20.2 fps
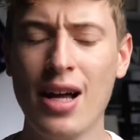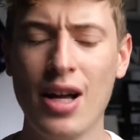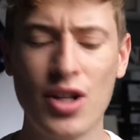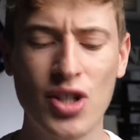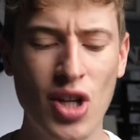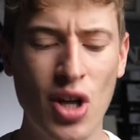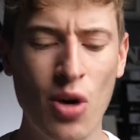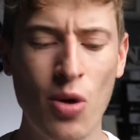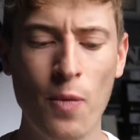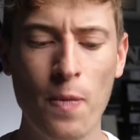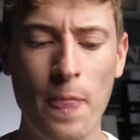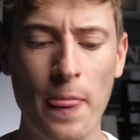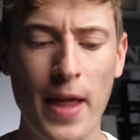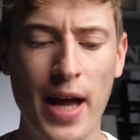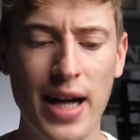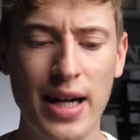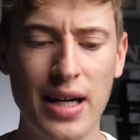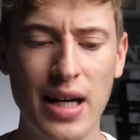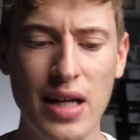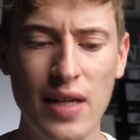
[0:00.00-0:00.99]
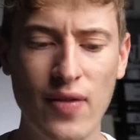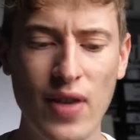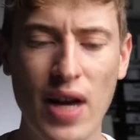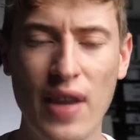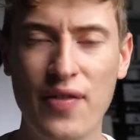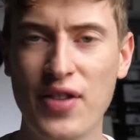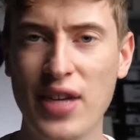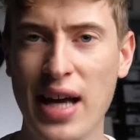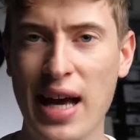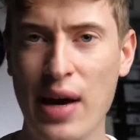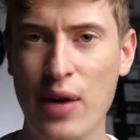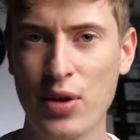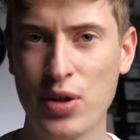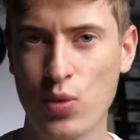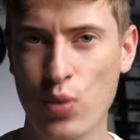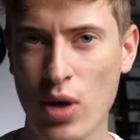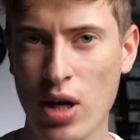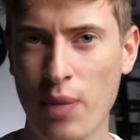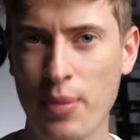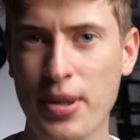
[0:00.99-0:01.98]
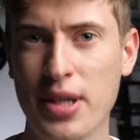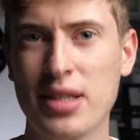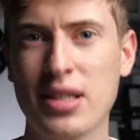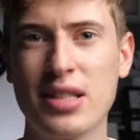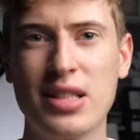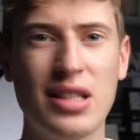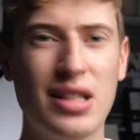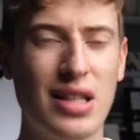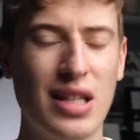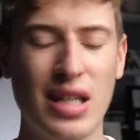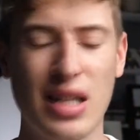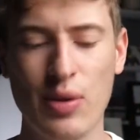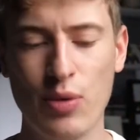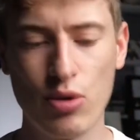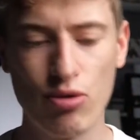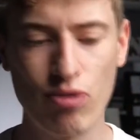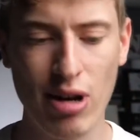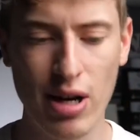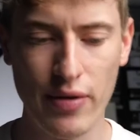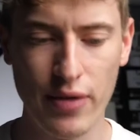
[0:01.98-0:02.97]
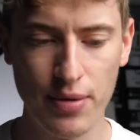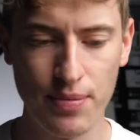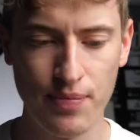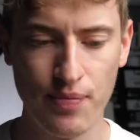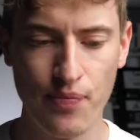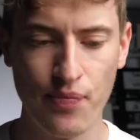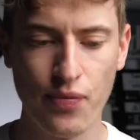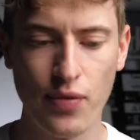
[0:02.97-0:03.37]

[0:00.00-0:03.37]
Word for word: So I kind of left it out as well because I didn't think it was relevant.